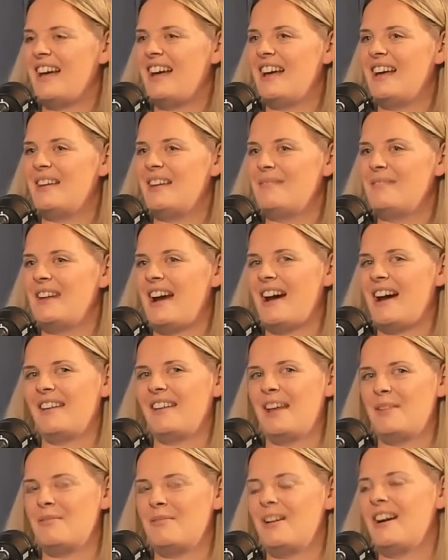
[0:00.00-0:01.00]
And how
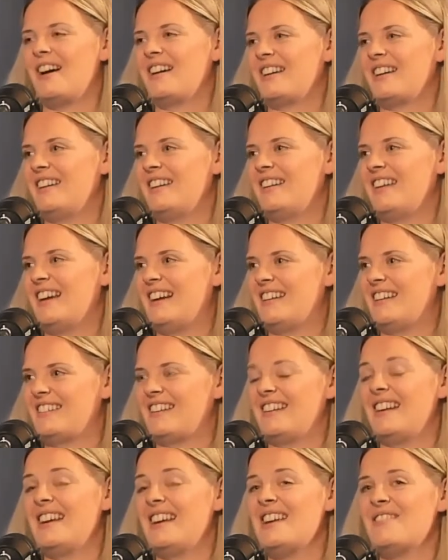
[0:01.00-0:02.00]
they work and things.
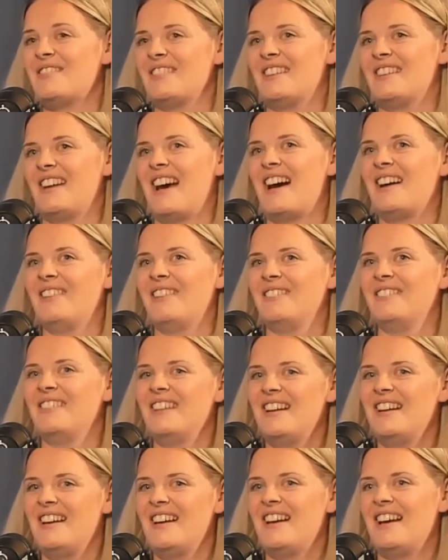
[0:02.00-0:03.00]
And even now,
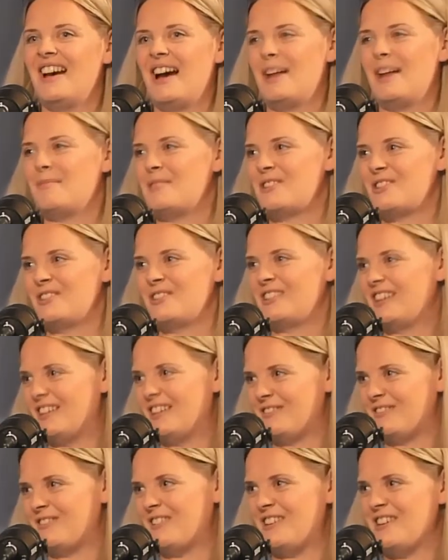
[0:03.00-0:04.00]
I'm a
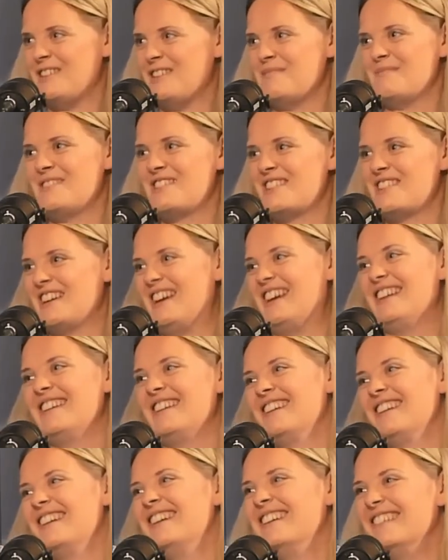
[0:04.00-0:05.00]
sucker for a new
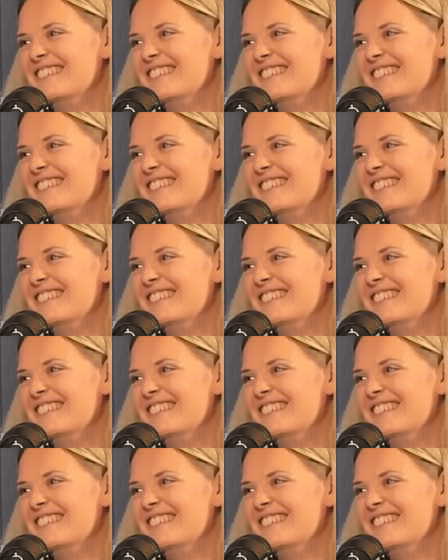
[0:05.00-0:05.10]
machine.